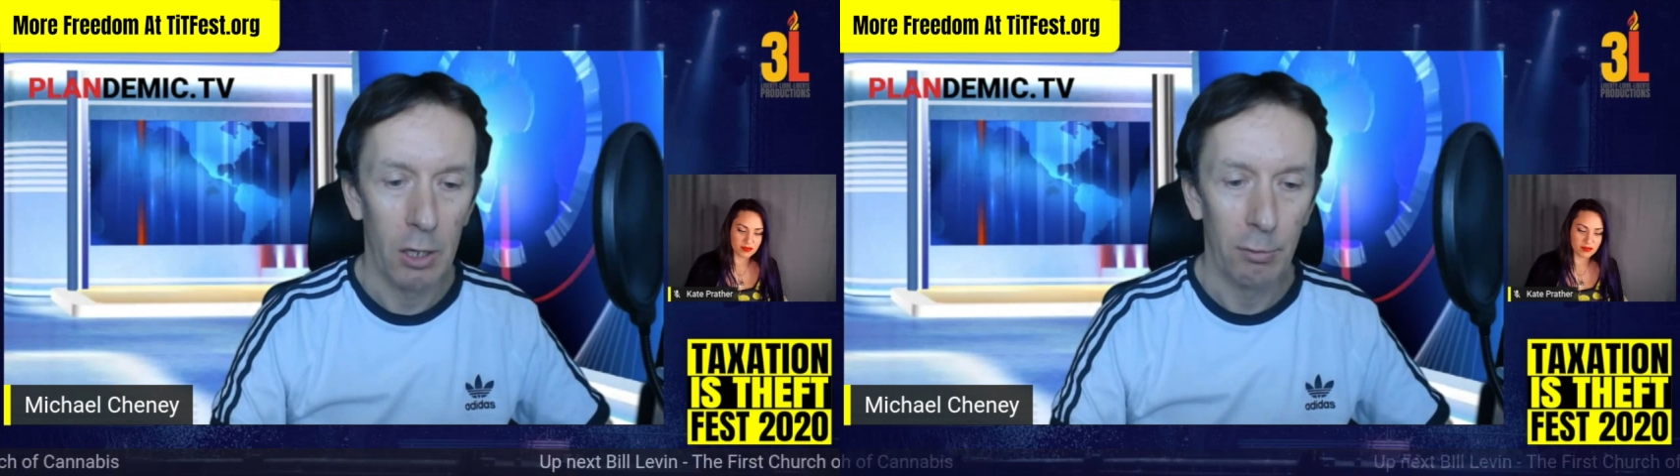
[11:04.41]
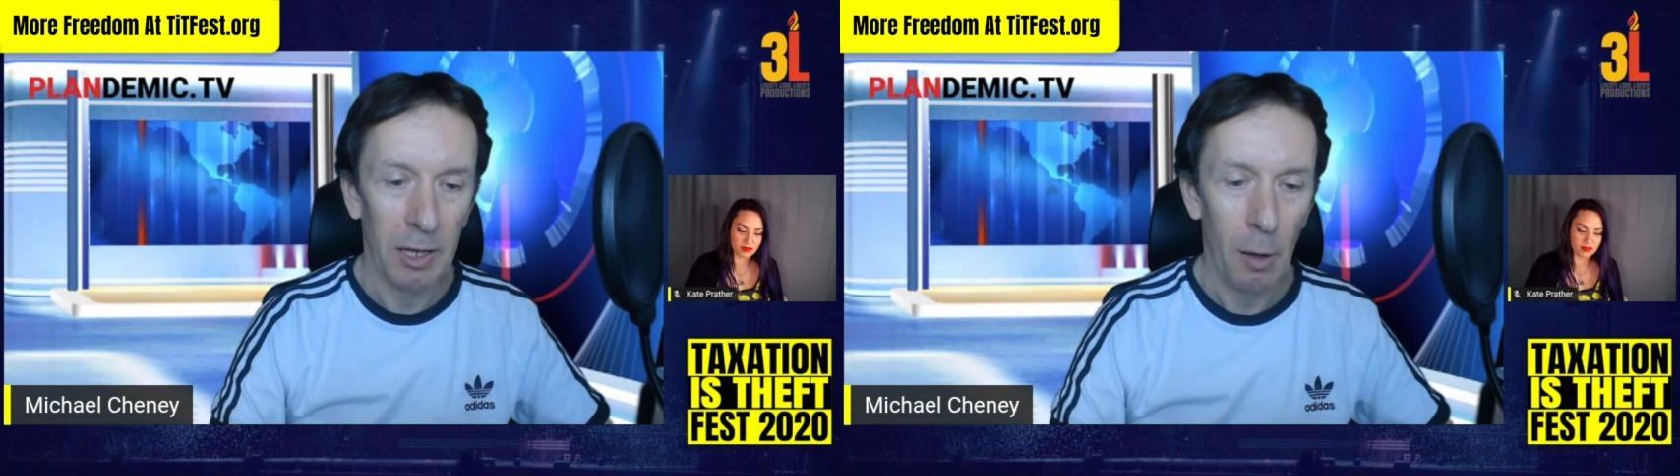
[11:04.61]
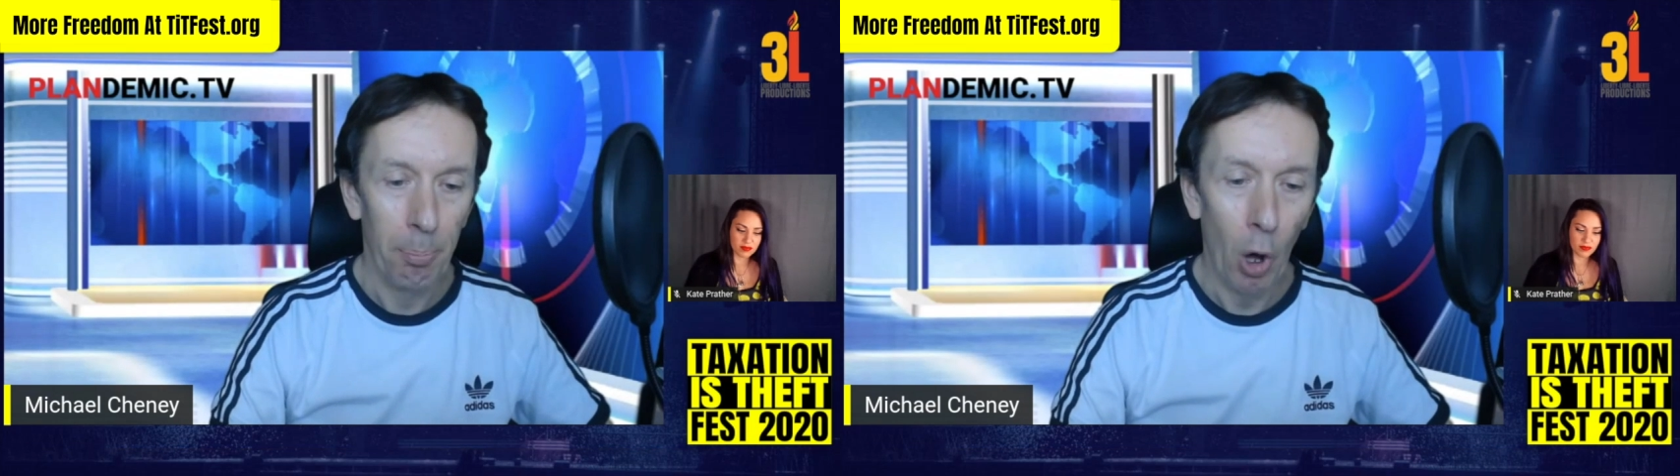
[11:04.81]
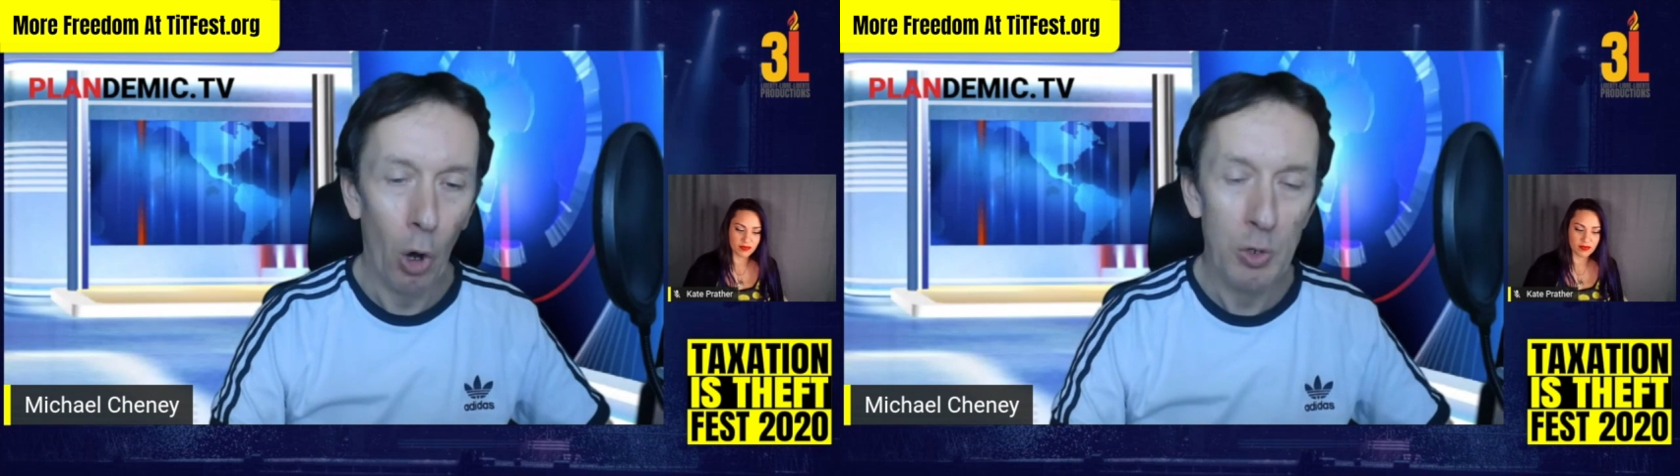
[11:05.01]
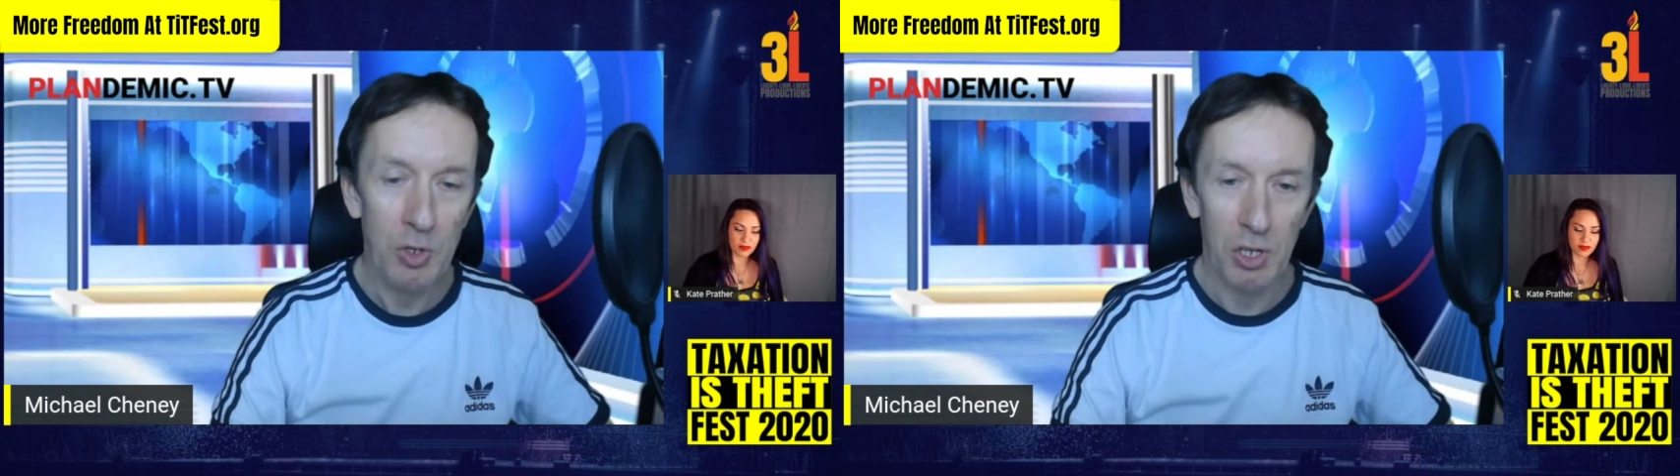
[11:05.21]
of like a
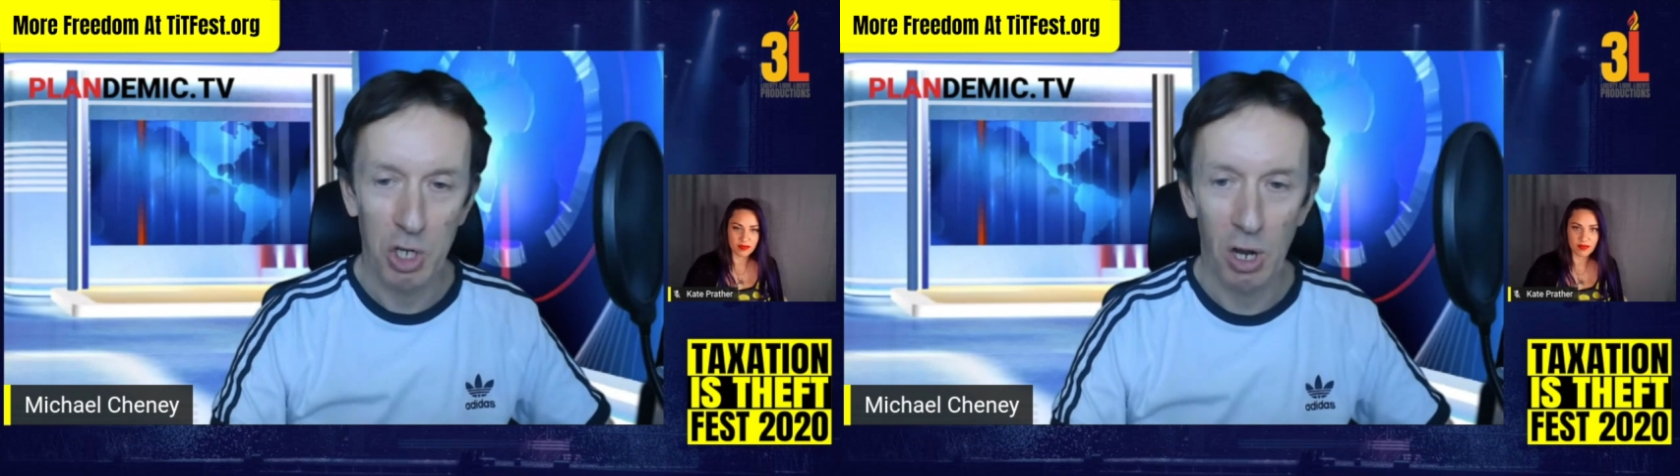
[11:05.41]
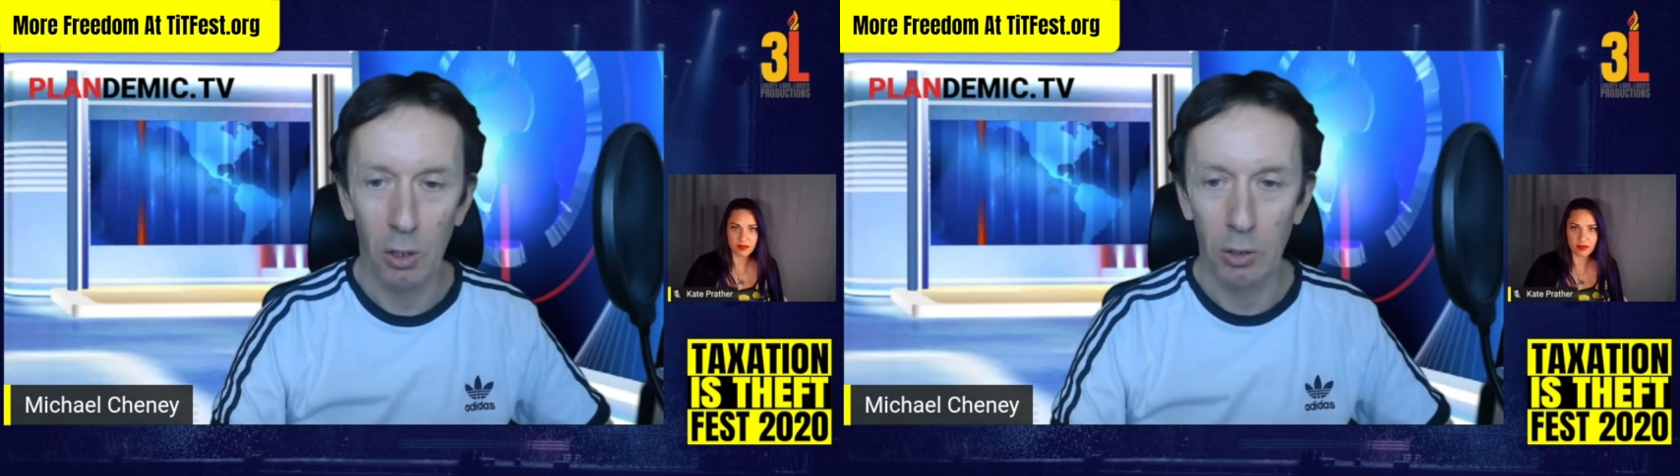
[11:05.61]
poster child,